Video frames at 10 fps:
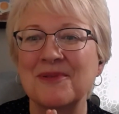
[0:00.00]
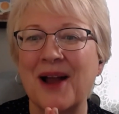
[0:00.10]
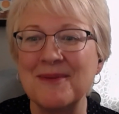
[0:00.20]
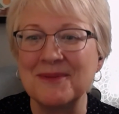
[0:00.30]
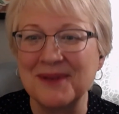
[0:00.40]
they're
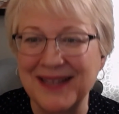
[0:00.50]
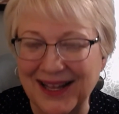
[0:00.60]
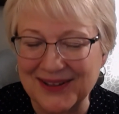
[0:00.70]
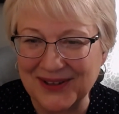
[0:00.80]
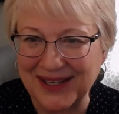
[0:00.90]
probably
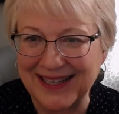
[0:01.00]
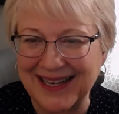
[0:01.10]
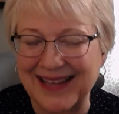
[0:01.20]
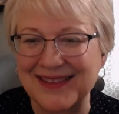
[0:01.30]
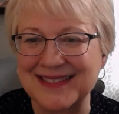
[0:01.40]
not
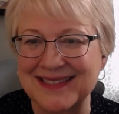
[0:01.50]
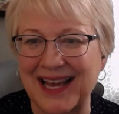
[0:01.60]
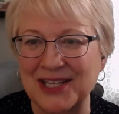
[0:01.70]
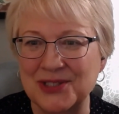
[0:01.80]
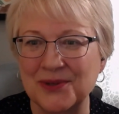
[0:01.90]
looking at the
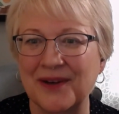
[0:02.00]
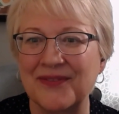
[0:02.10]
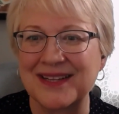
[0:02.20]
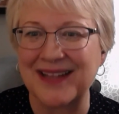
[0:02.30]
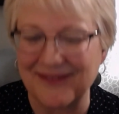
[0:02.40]
statue
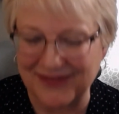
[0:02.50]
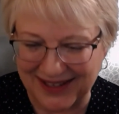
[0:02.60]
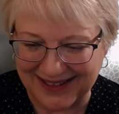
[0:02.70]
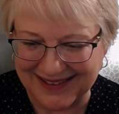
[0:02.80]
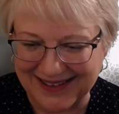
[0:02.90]
of the hmm.
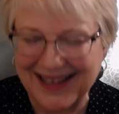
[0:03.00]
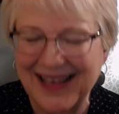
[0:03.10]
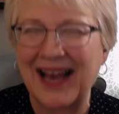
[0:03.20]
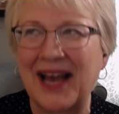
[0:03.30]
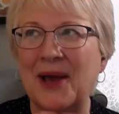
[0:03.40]
David.
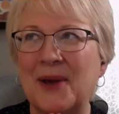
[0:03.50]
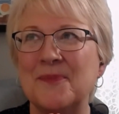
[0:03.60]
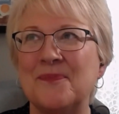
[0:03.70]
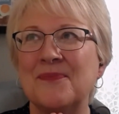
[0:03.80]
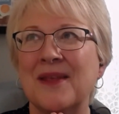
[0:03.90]

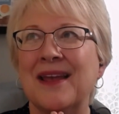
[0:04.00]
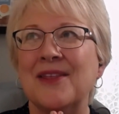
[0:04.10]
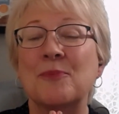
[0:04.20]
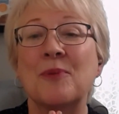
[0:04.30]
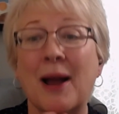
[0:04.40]
Um,
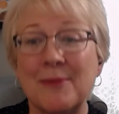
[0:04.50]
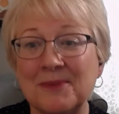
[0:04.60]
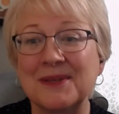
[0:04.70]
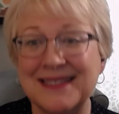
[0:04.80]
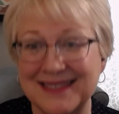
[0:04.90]
they're
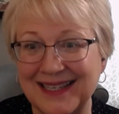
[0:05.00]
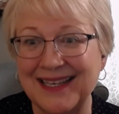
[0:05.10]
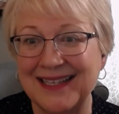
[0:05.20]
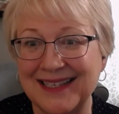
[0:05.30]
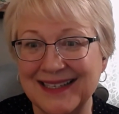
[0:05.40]
probably
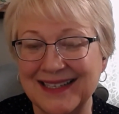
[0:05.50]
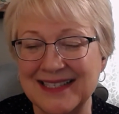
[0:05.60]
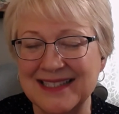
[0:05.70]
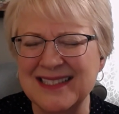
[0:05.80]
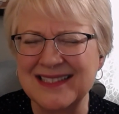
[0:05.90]
seeing
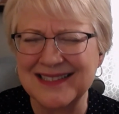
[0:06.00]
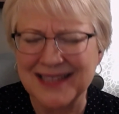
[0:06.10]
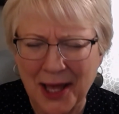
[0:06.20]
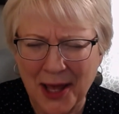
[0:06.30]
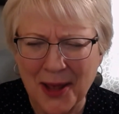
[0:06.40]
the
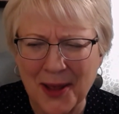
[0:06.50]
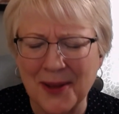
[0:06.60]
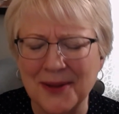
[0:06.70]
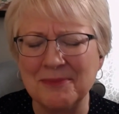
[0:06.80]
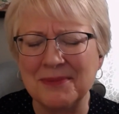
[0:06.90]

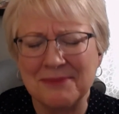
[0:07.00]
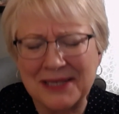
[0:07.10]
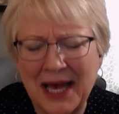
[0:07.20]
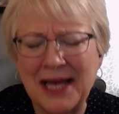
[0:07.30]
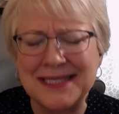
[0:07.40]

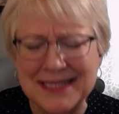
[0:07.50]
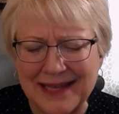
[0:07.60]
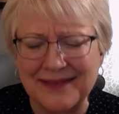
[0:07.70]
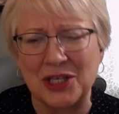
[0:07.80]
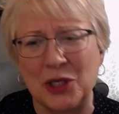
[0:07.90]
uh,
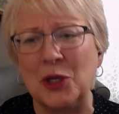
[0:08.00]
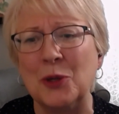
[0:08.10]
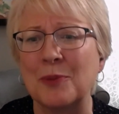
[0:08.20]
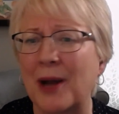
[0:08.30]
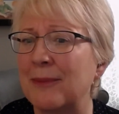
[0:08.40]
content that
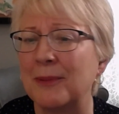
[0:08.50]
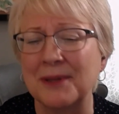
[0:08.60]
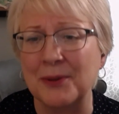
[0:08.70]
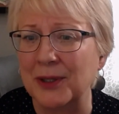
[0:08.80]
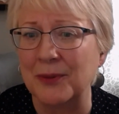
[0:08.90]
you
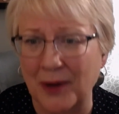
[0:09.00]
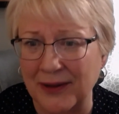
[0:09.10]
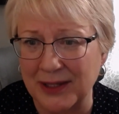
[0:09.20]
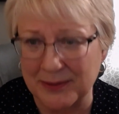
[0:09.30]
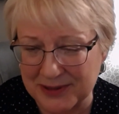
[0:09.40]
probably wouldn't
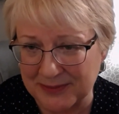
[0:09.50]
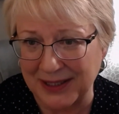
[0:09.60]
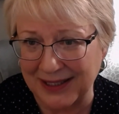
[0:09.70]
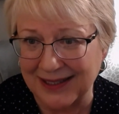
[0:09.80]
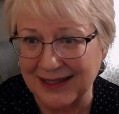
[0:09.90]
want them to
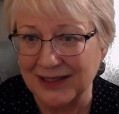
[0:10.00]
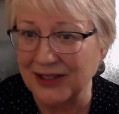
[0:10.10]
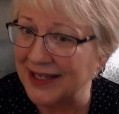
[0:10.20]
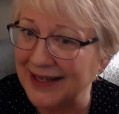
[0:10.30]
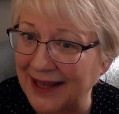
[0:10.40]
be
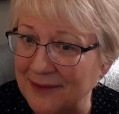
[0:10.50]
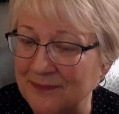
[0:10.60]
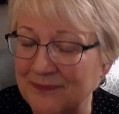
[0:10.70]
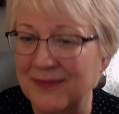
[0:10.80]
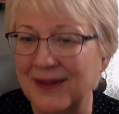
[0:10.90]
right. looking at.